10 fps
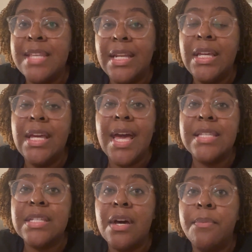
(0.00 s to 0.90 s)
that He
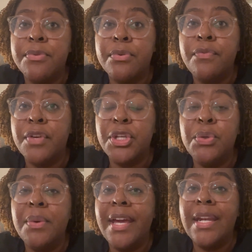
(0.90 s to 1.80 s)
has come through for
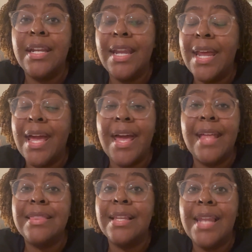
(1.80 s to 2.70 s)
you in
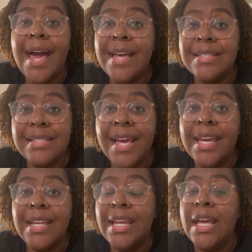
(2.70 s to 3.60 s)
at the last
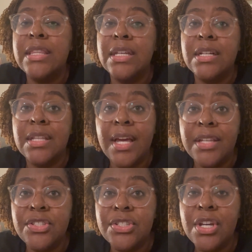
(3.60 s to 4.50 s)
second in the
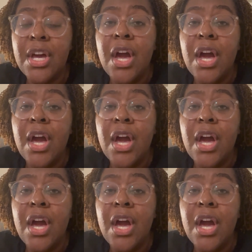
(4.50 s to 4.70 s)
clutch.